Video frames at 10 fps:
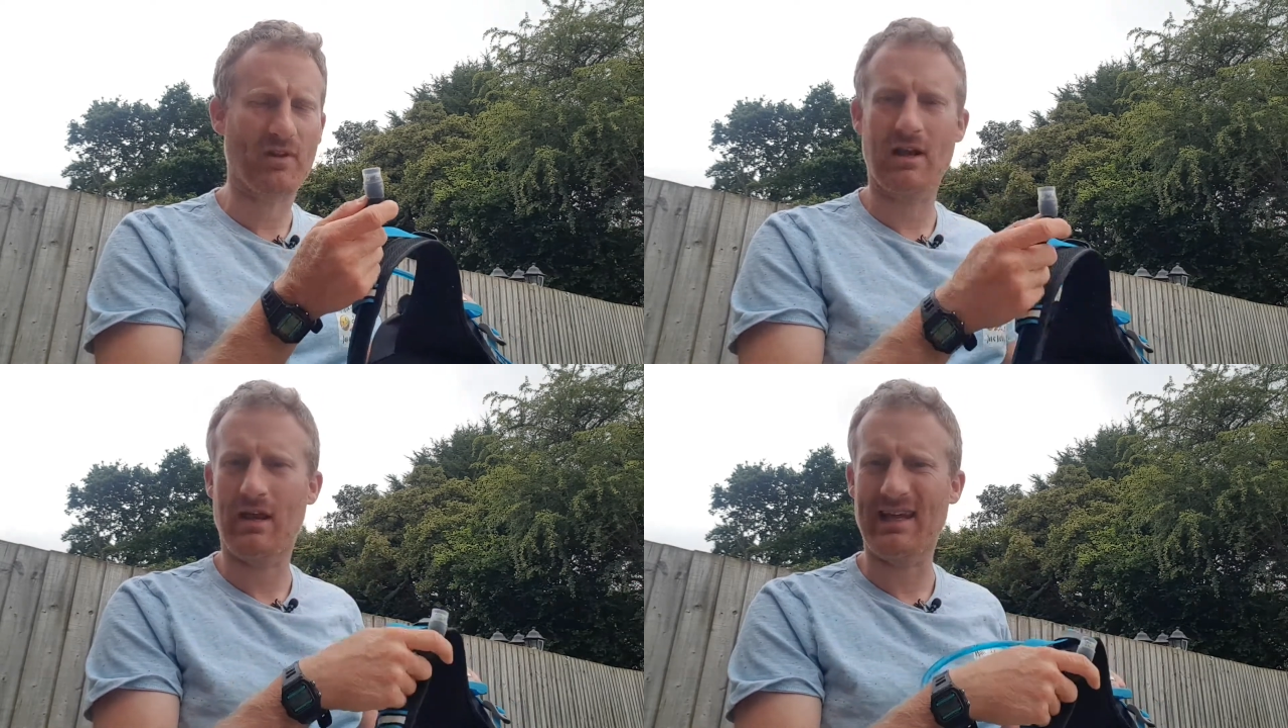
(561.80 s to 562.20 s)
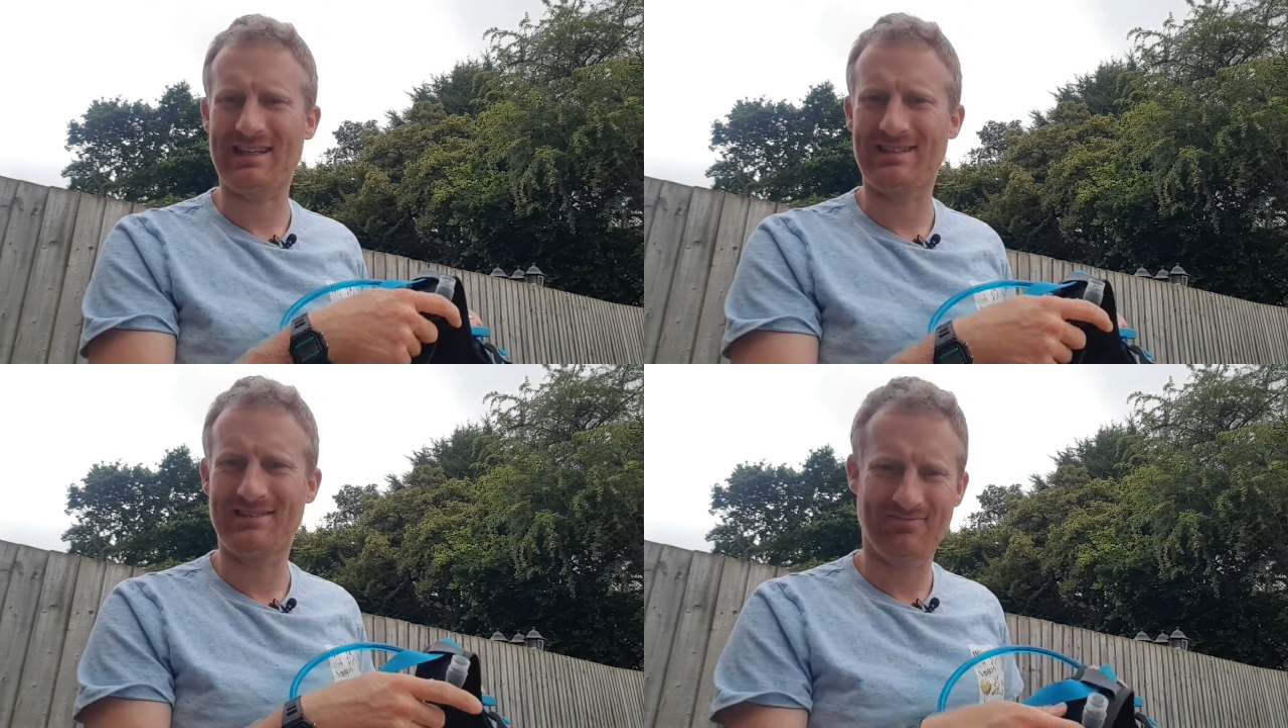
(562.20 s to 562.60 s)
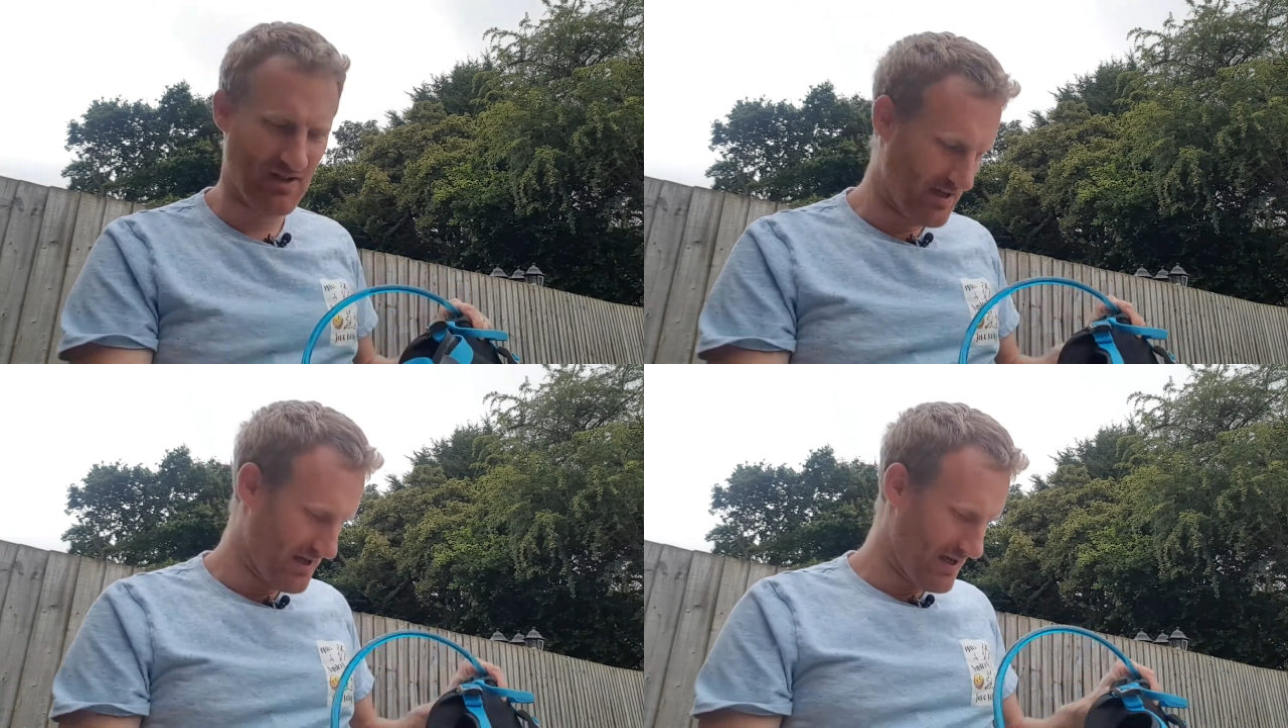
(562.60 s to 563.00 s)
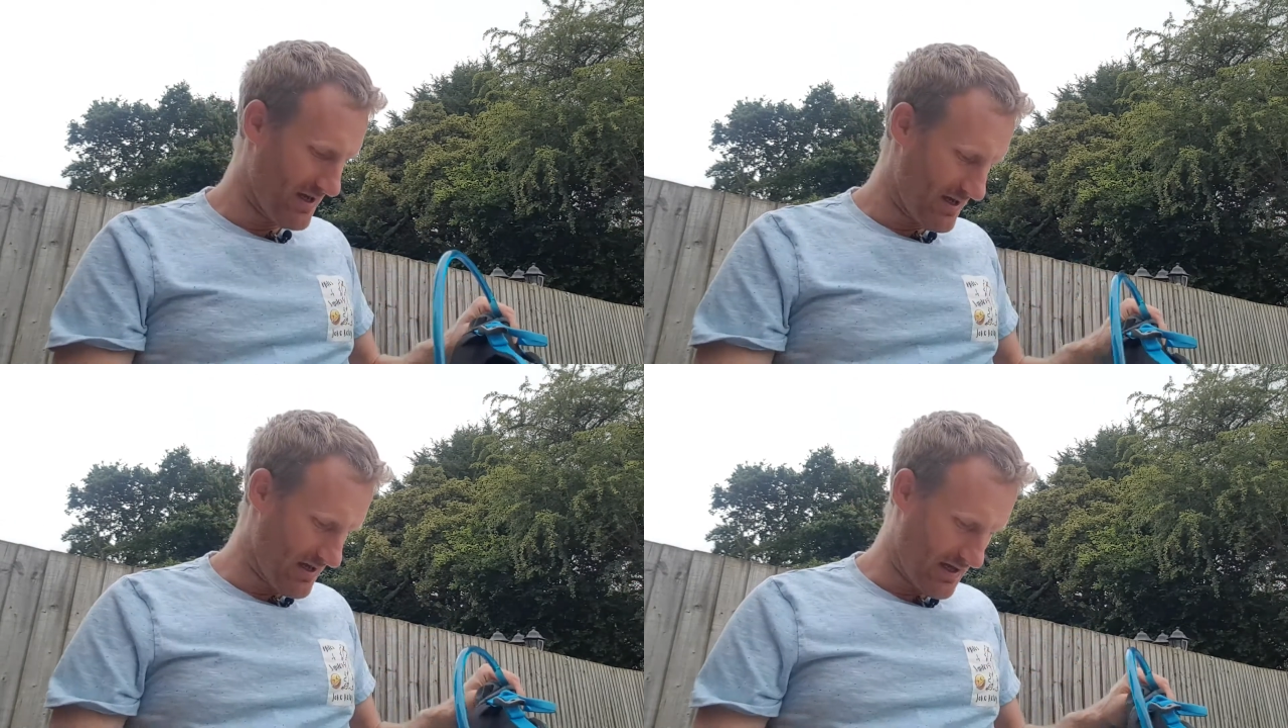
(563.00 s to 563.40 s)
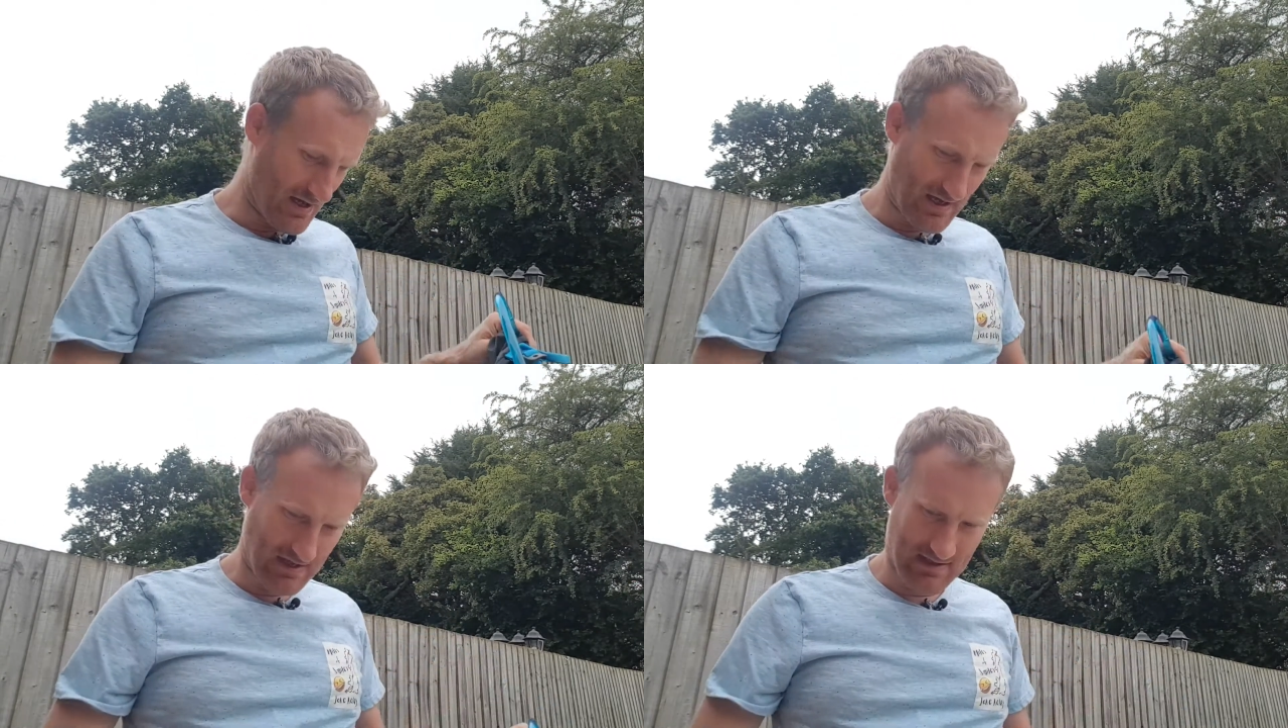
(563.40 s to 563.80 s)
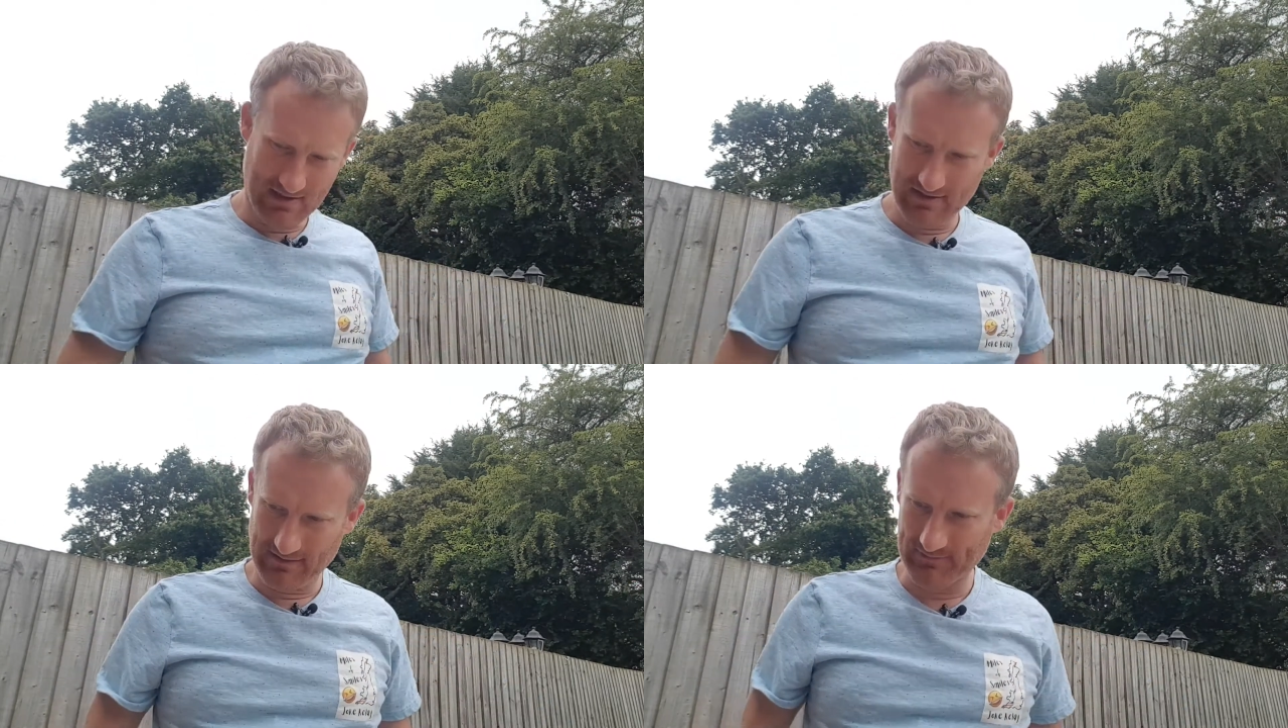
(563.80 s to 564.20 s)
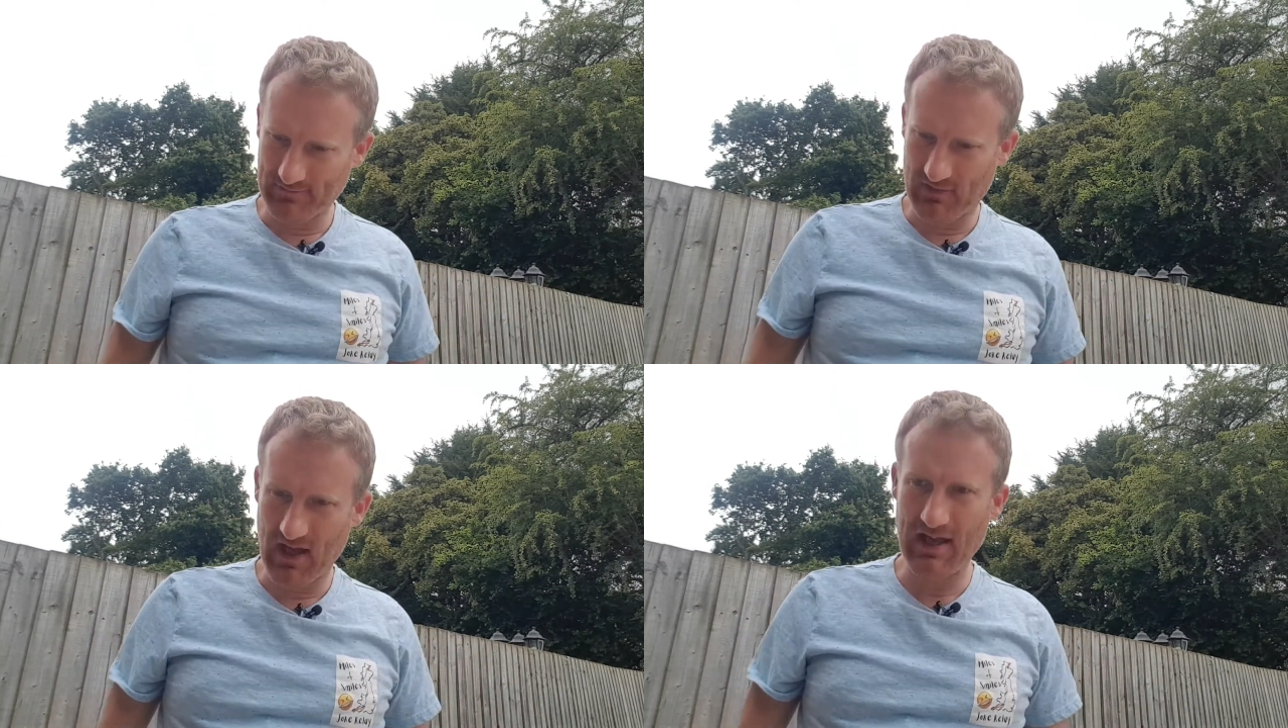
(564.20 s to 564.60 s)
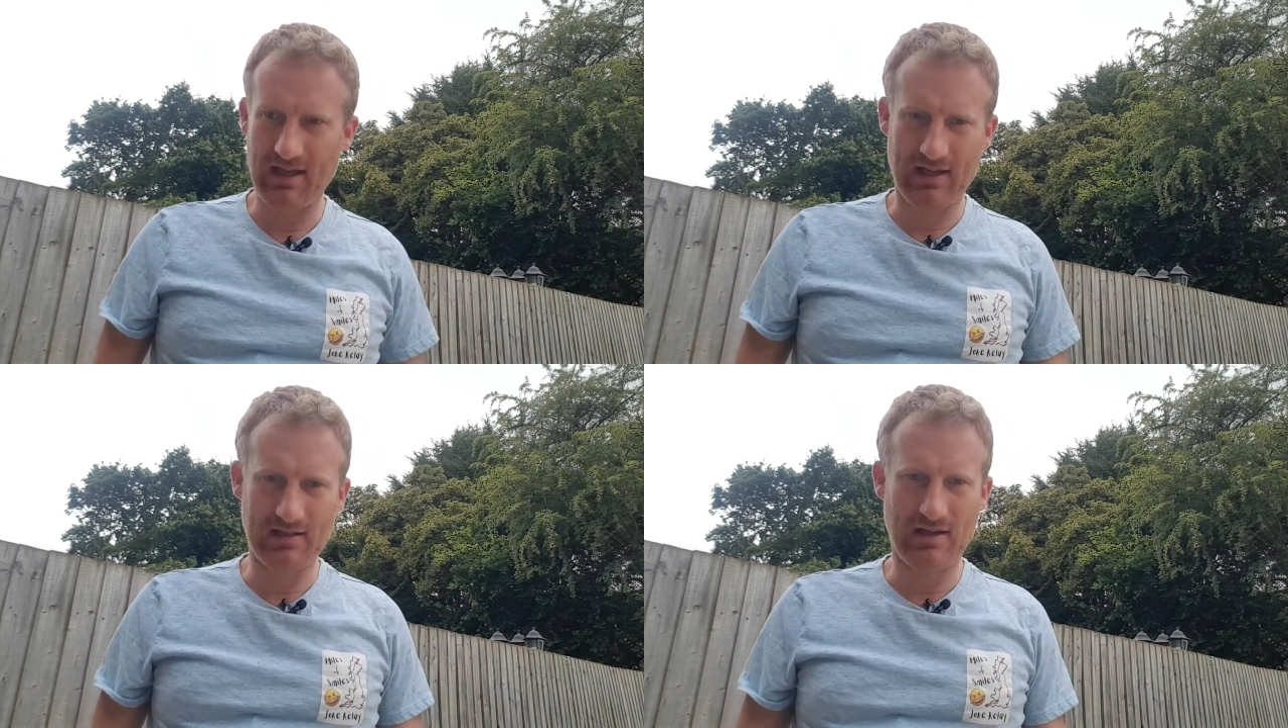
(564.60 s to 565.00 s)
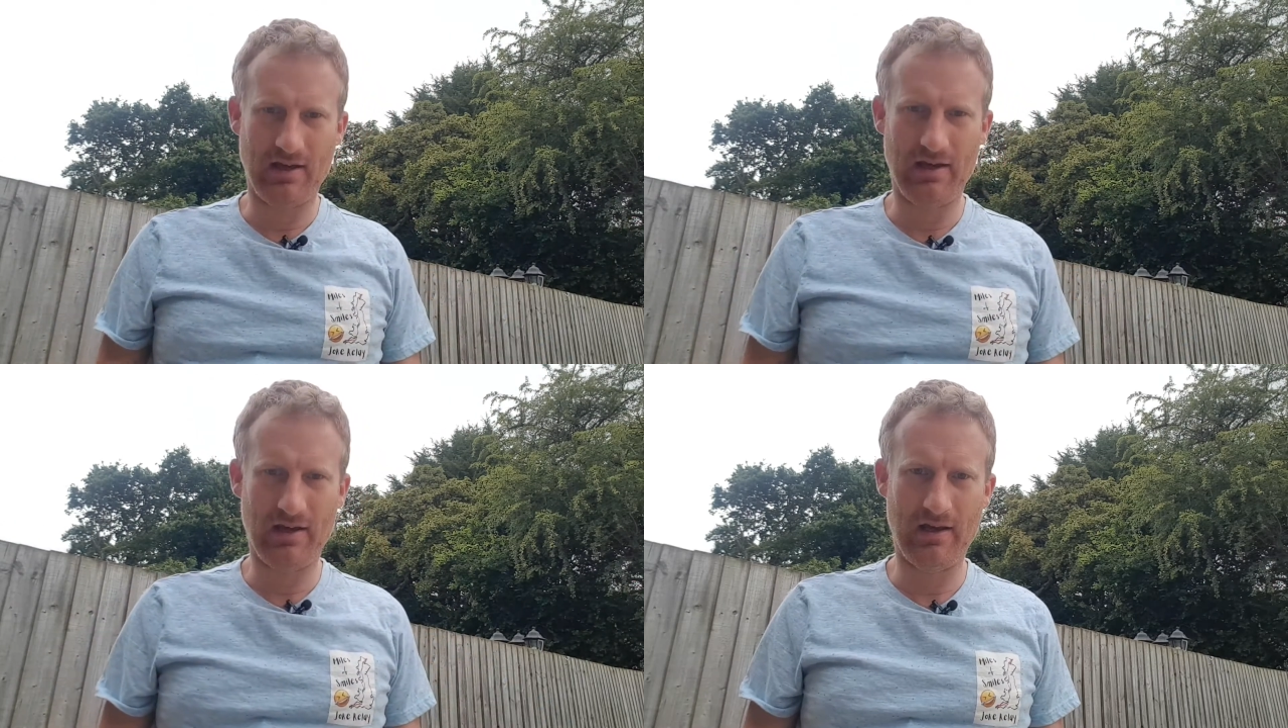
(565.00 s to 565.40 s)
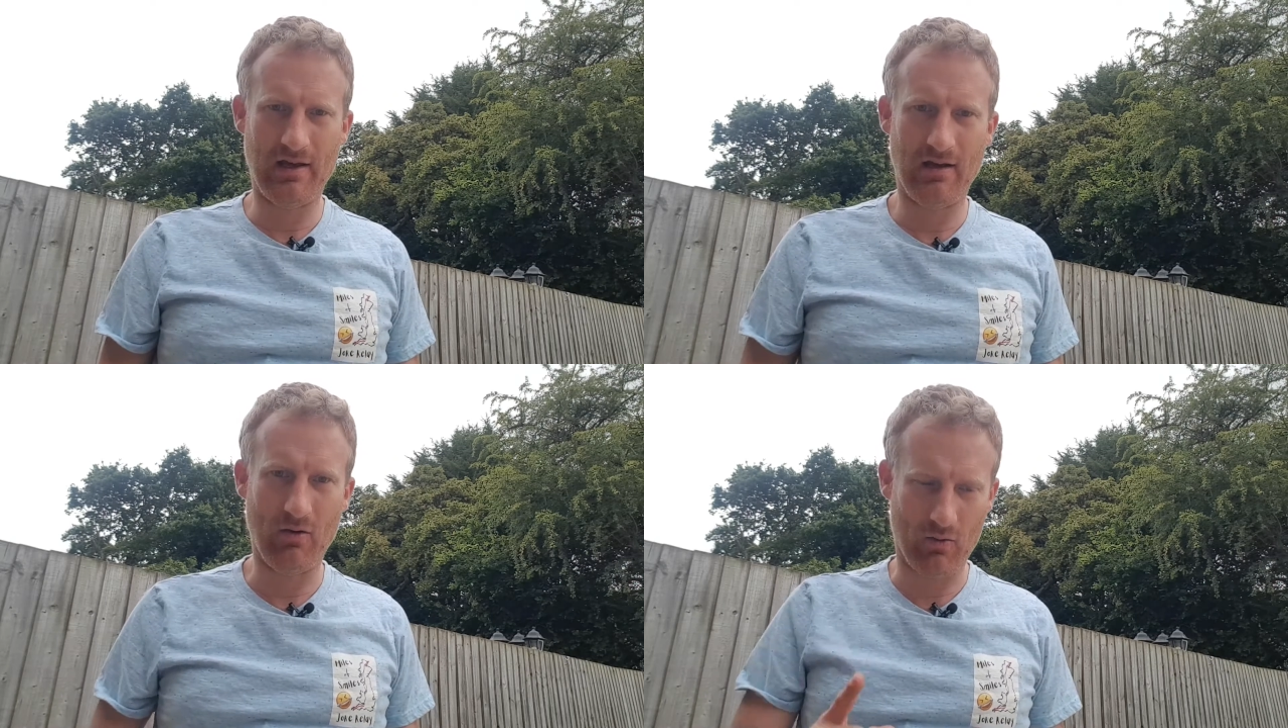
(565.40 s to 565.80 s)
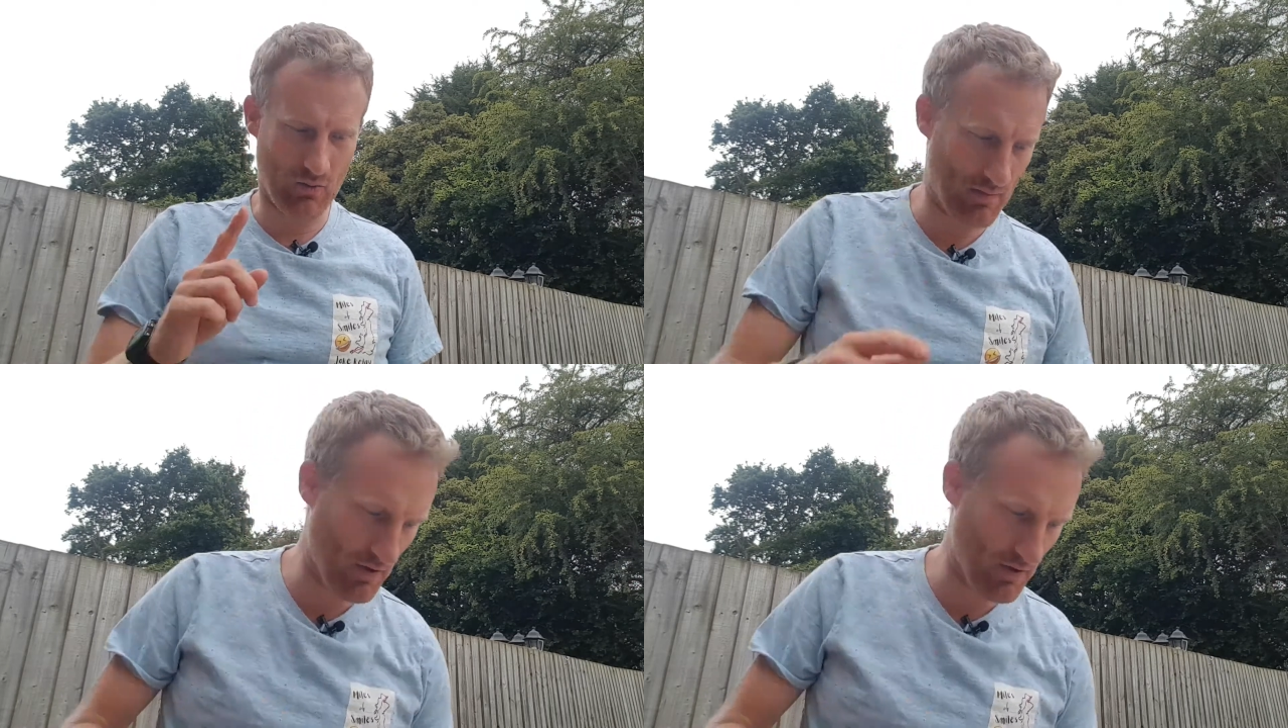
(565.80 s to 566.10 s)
Love that. And that is, oh, one